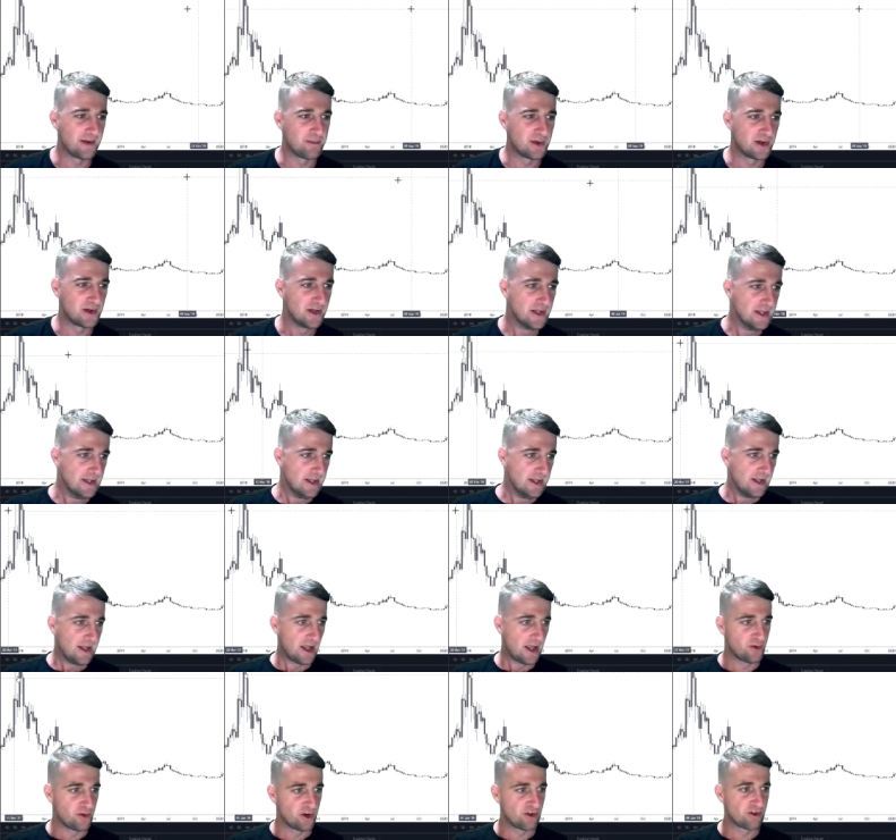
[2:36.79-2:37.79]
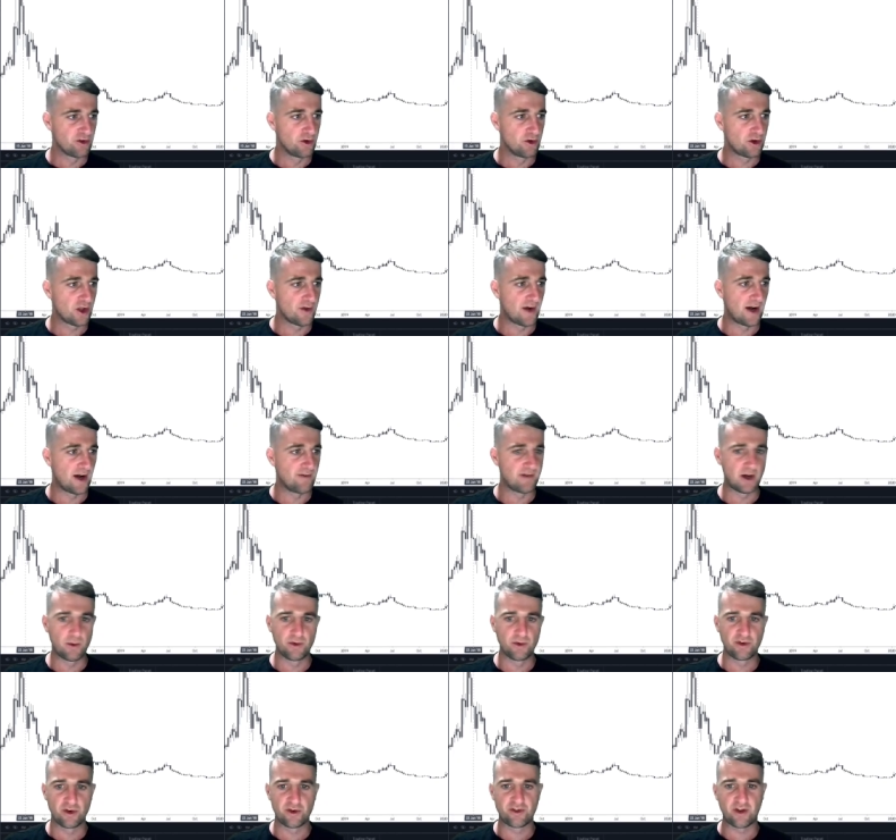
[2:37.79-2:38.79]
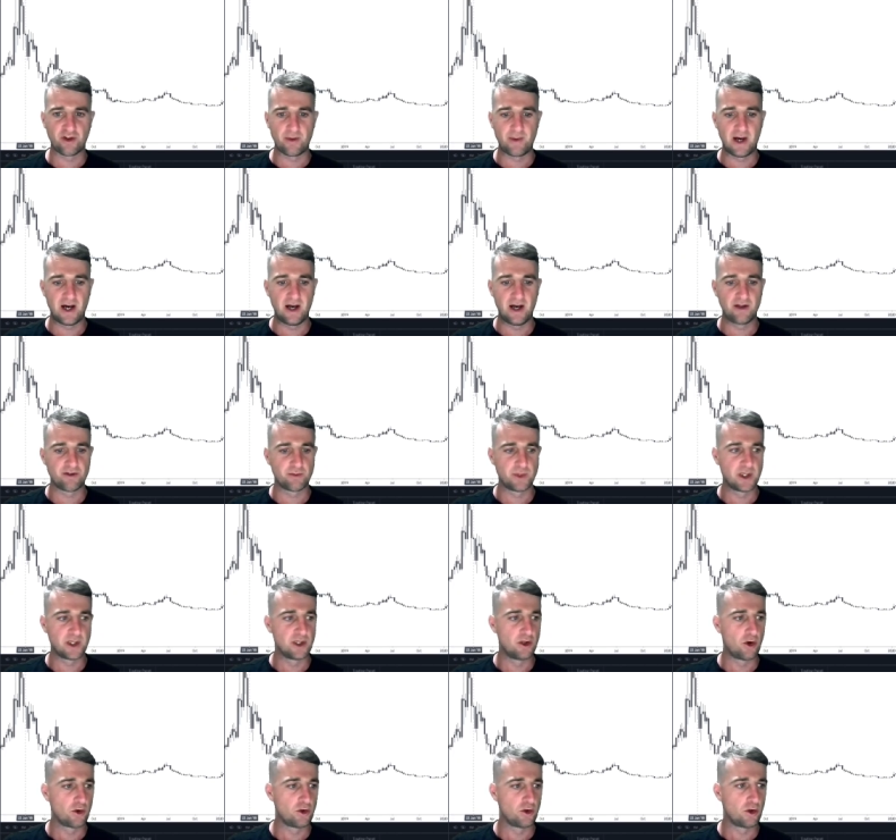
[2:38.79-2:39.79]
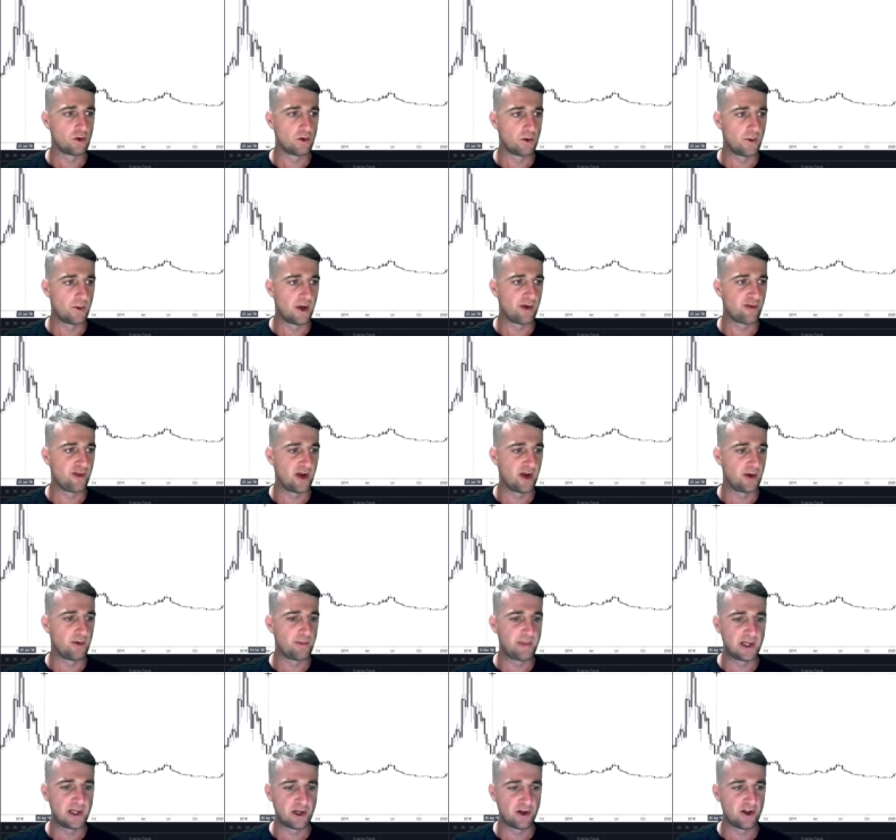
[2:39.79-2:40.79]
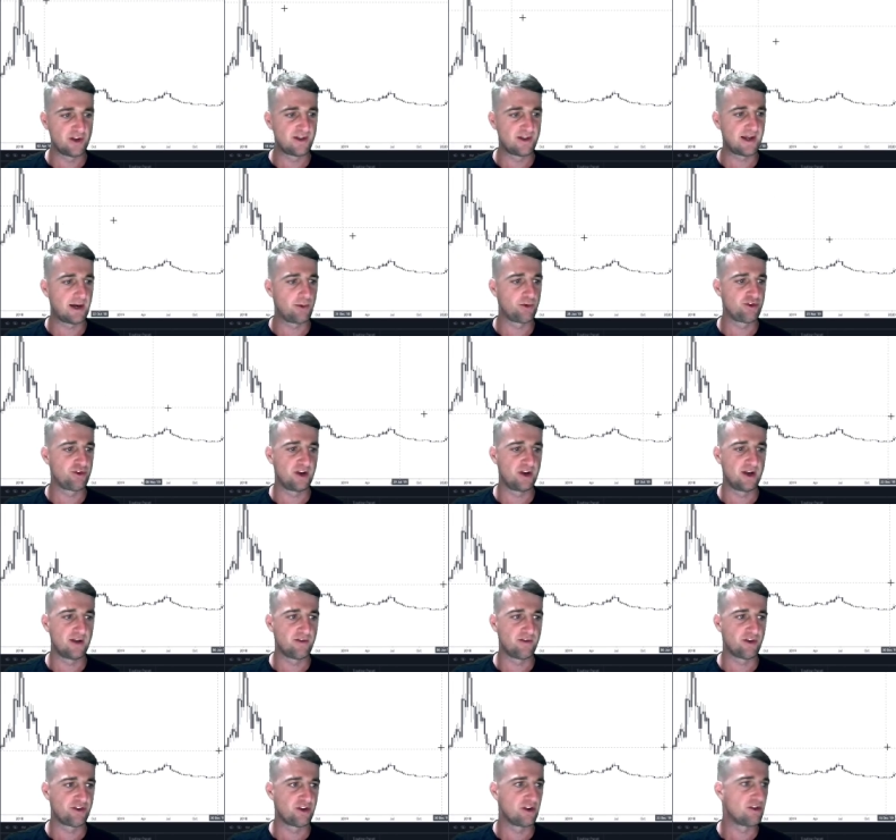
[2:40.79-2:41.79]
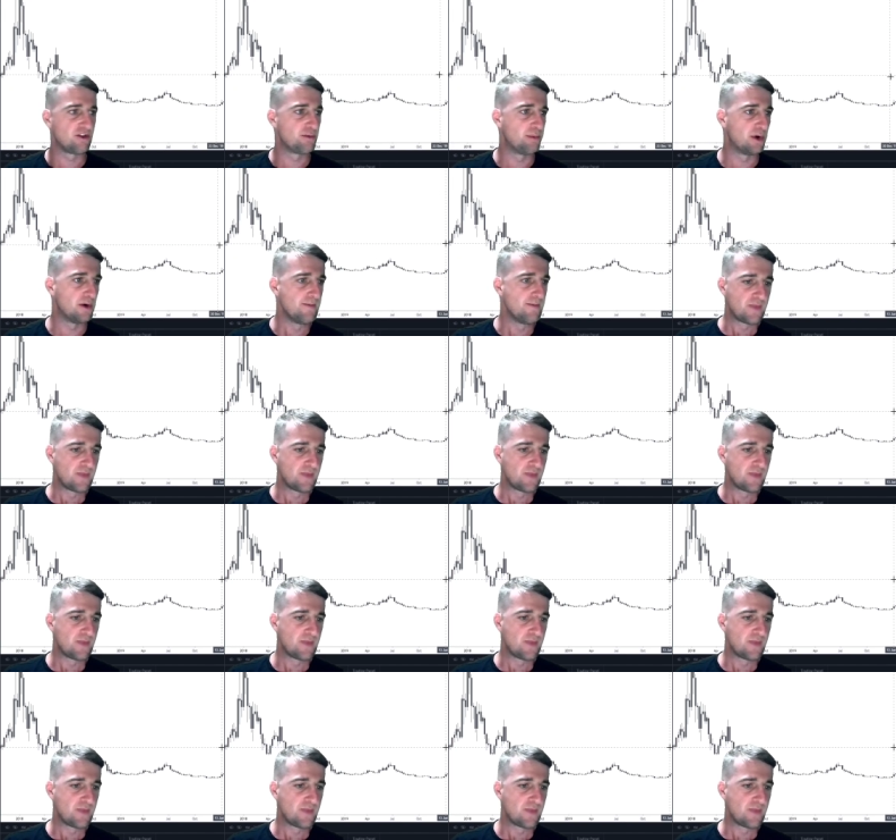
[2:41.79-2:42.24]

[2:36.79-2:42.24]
But if we just look at that, that was all-time highs, and we're a long, long way there. We've been on a downtrend ever since. But